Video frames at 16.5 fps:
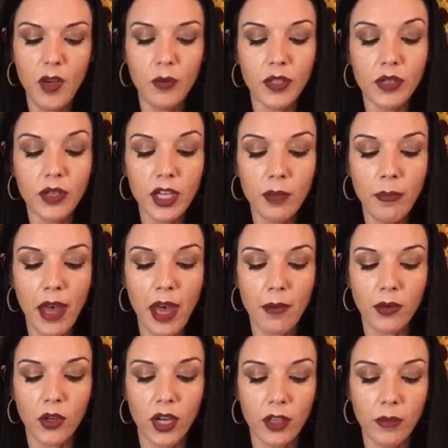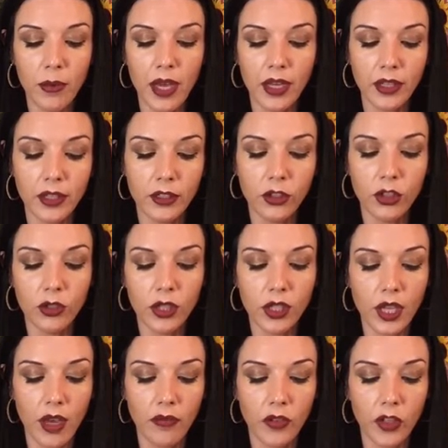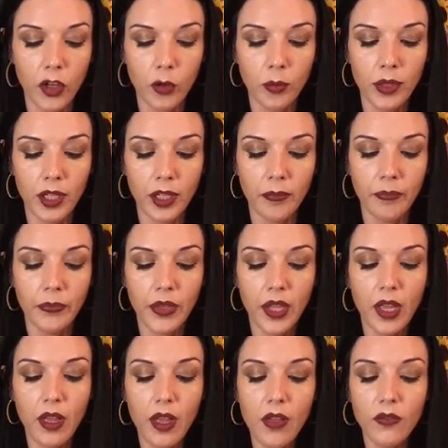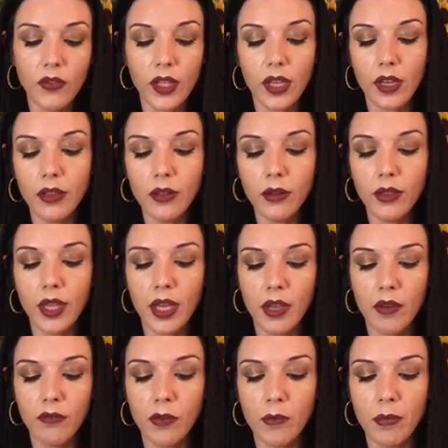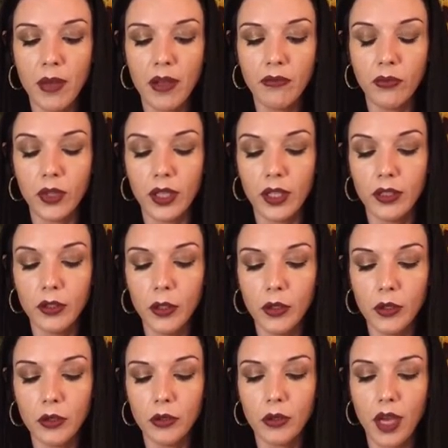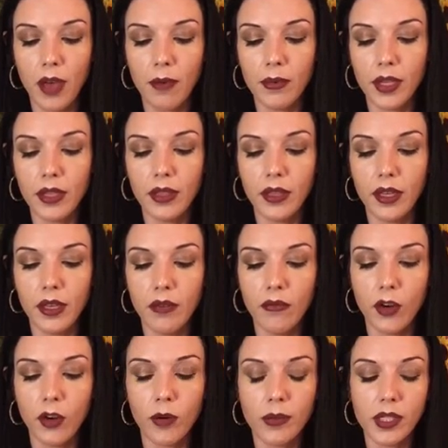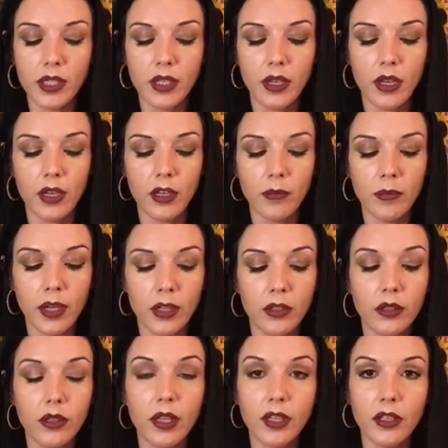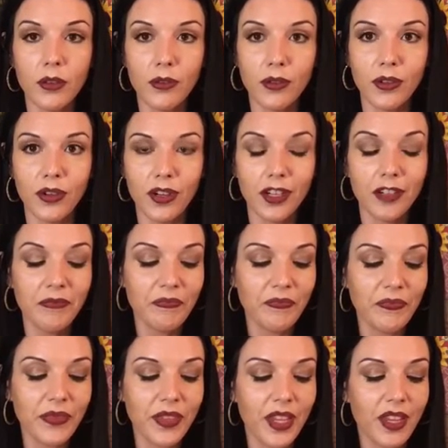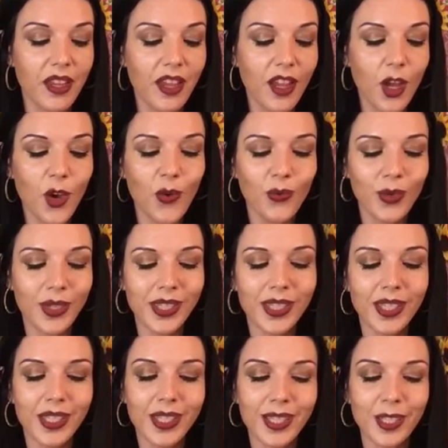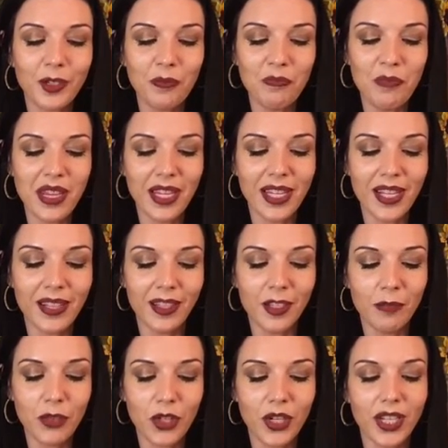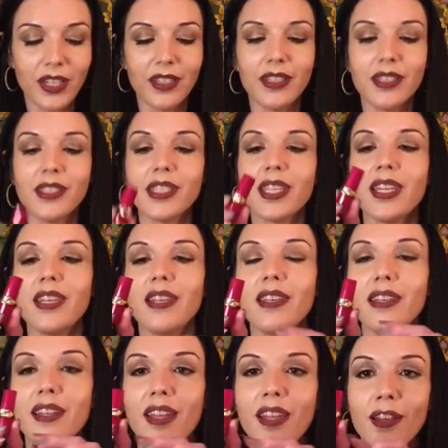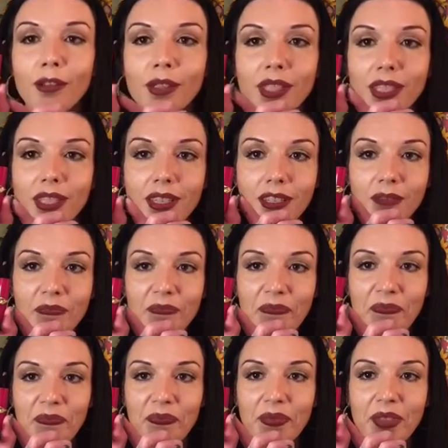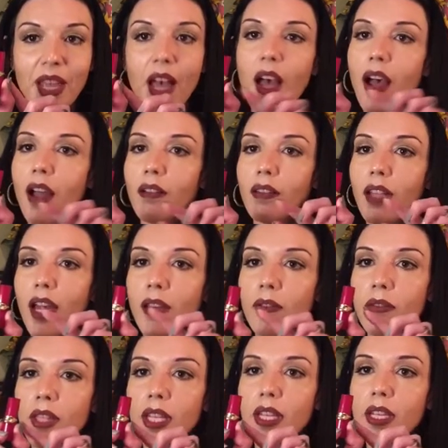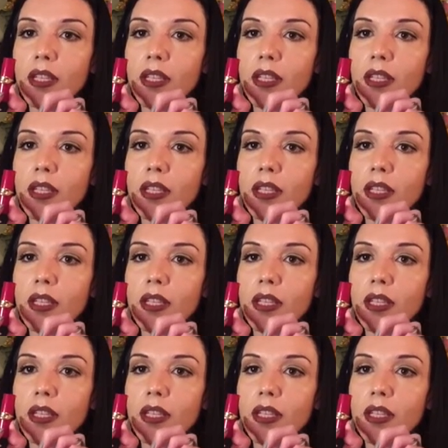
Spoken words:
When you get a Pat McGrath package, you just have to open it. The other thing from my friend who got me the Farmacy Honey Butter, thank you Lauren, was this little mini lip trans in Elson. A lot of